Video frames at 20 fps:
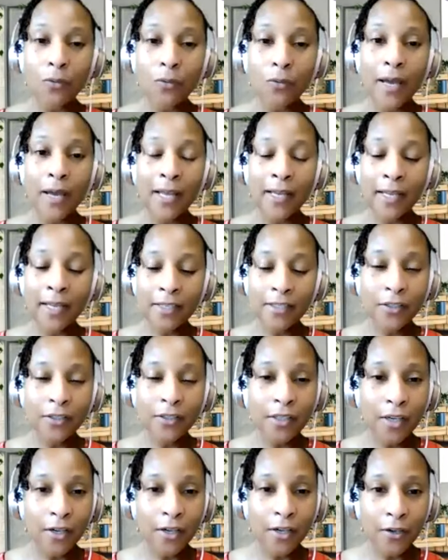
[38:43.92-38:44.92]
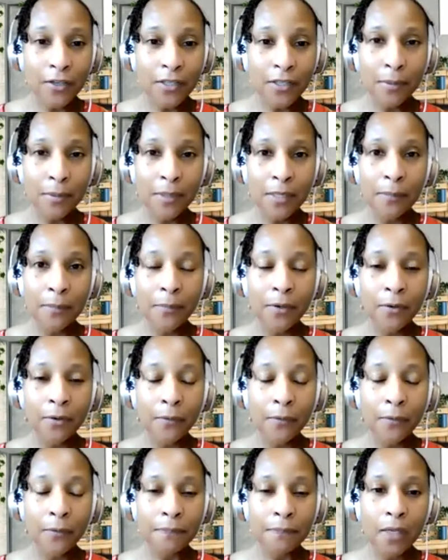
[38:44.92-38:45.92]
I like to encourage
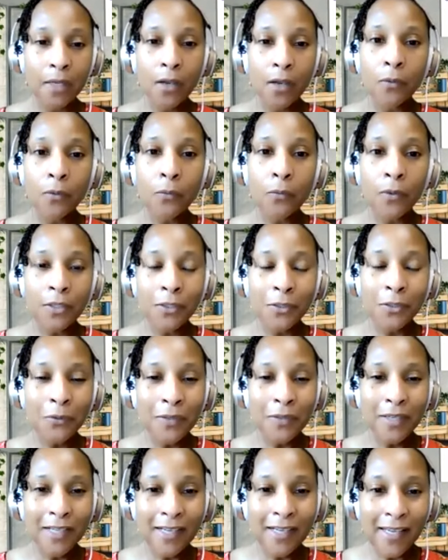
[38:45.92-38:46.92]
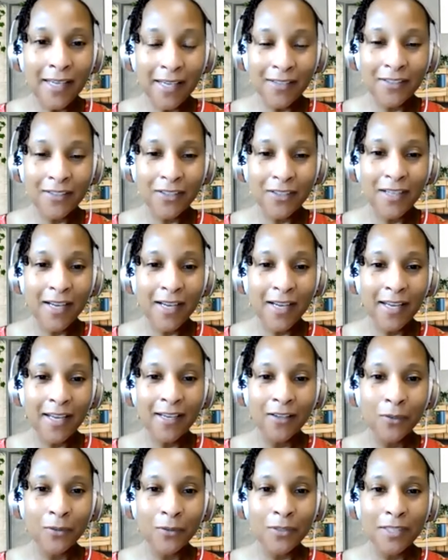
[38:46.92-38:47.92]
people when you get a cancer
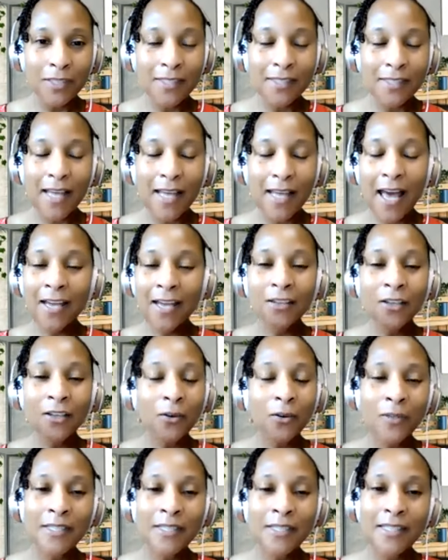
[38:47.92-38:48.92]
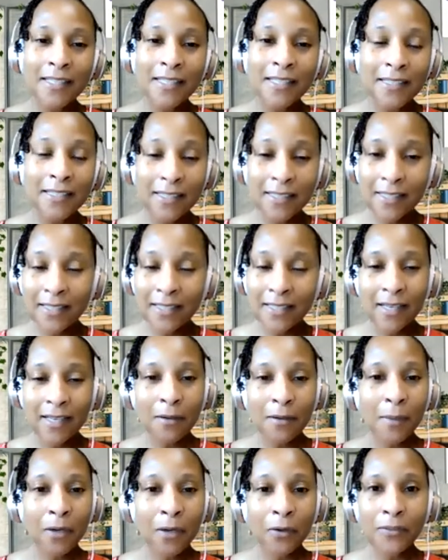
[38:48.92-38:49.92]
diagnosis, I know it's easy to think
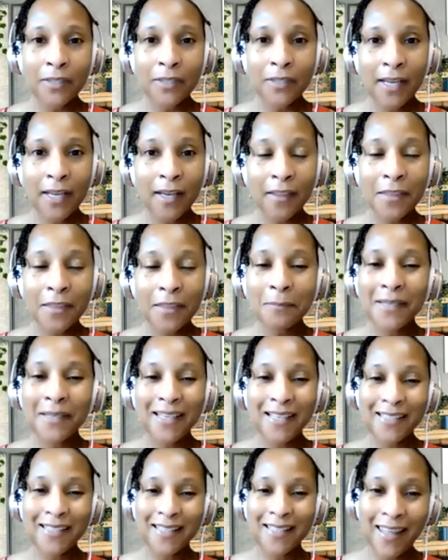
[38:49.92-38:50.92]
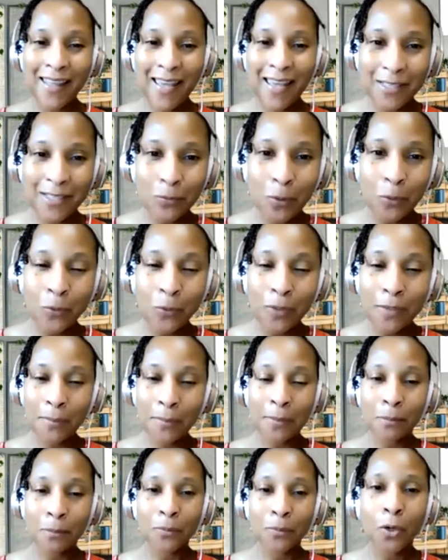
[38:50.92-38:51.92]
about death because that's what we've
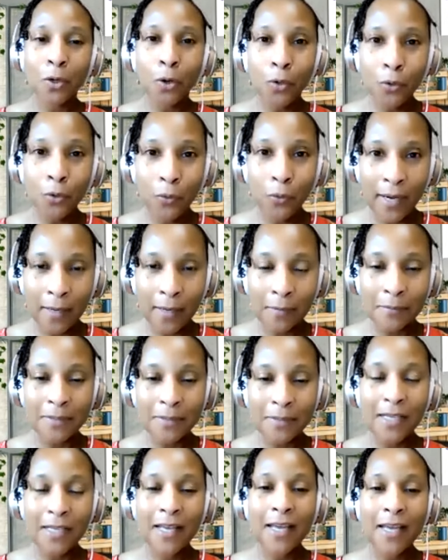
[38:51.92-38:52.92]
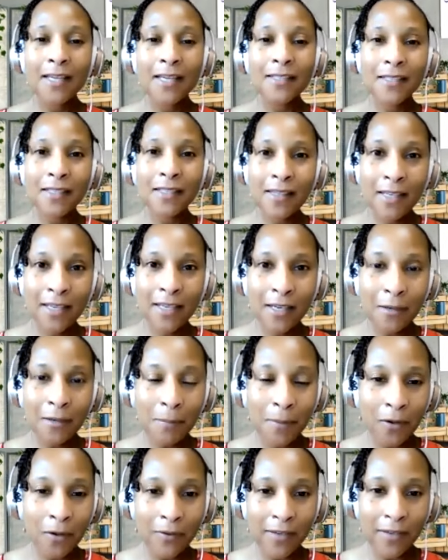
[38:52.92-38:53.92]
been programmed to think
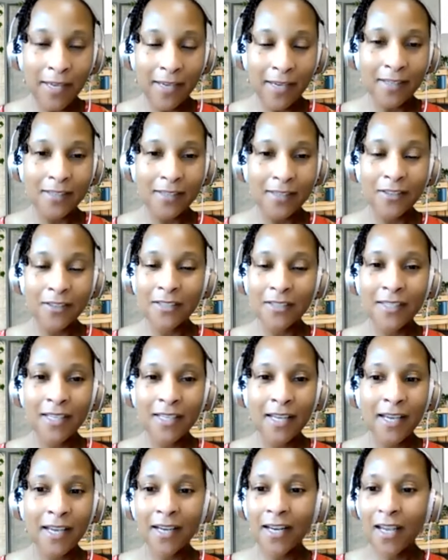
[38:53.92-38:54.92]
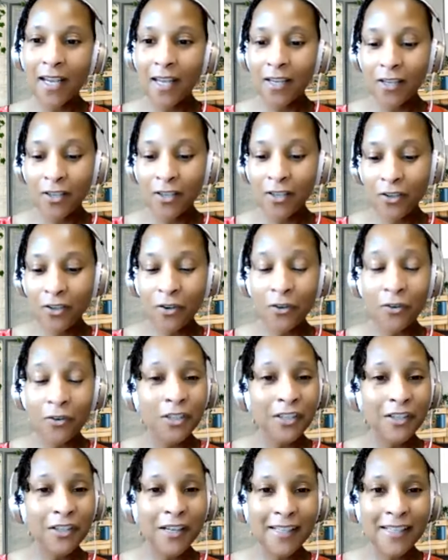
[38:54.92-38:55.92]
about cancer is that, you know,
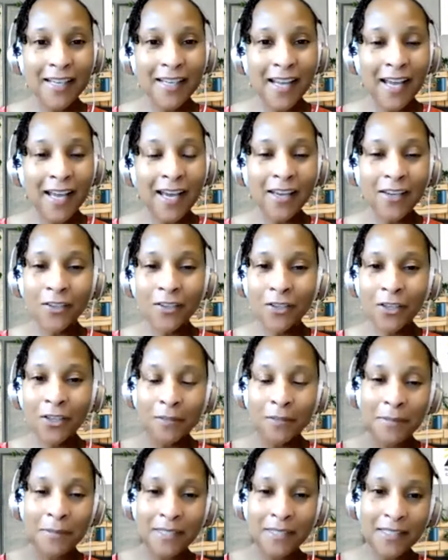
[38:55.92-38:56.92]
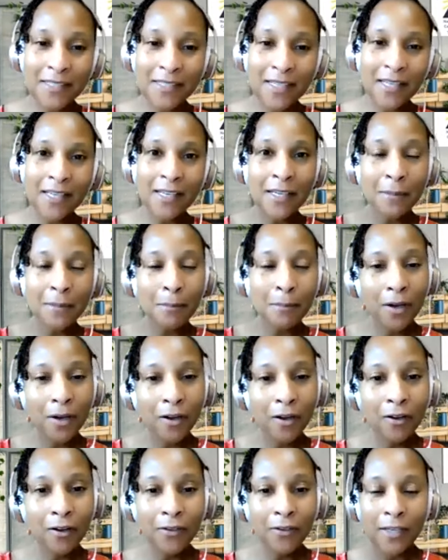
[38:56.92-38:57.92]
you're going to die, you're going to be skinny and
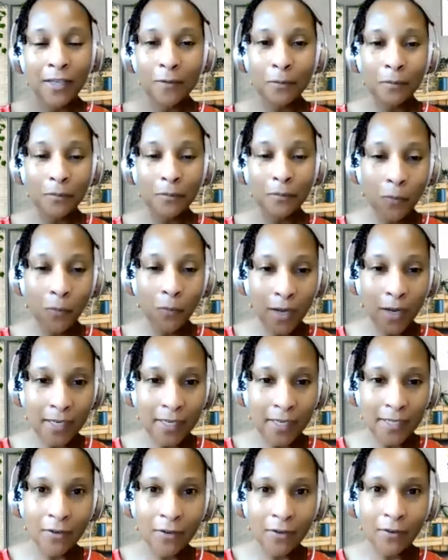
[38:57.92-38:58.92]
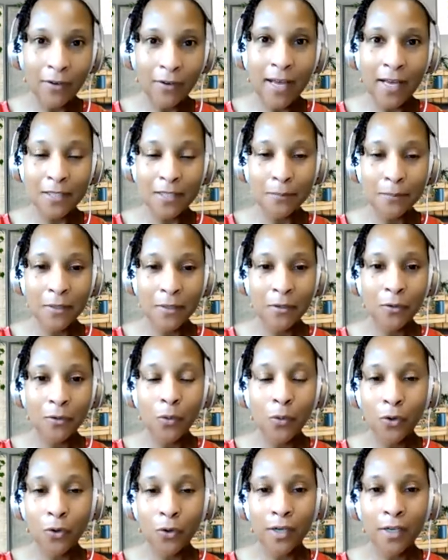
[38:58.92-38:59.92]
bald and walking down a hospital
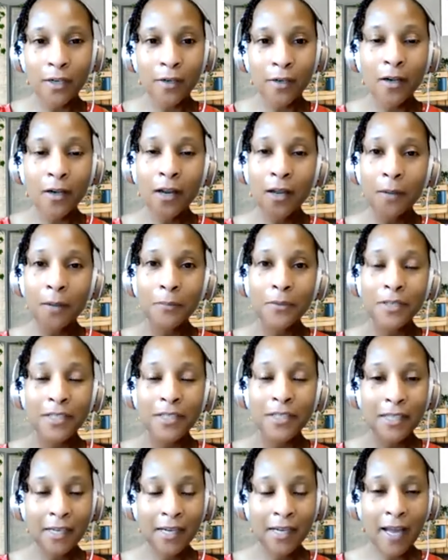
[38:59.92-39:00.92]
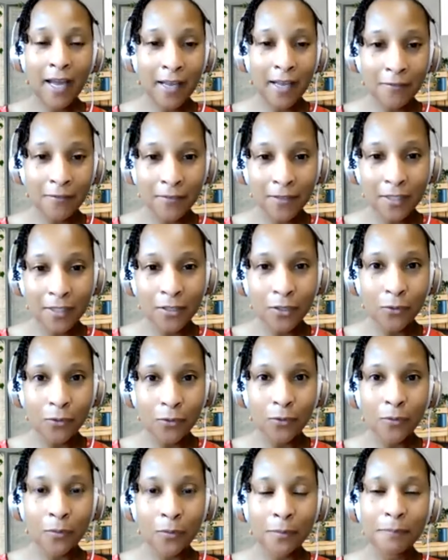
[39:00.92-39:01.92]
corridor pushing an IV
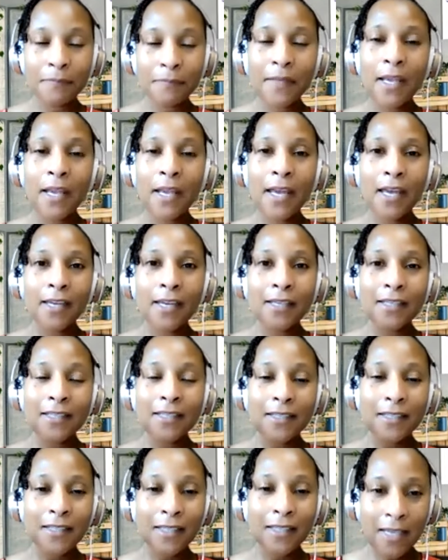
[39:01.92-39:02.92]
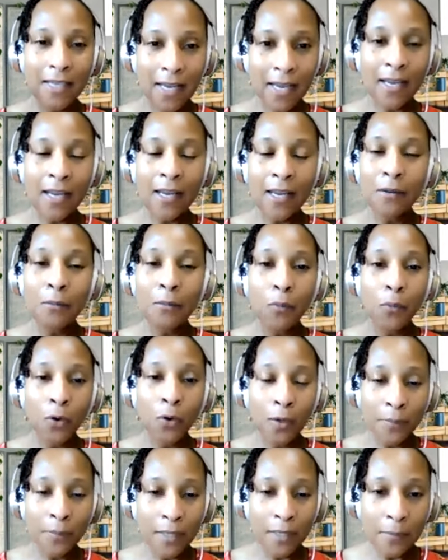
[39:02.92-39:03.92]
tube. Today,
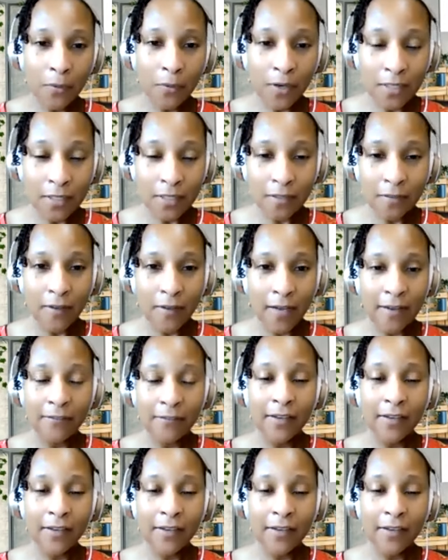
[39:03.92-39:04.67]
more people are surviving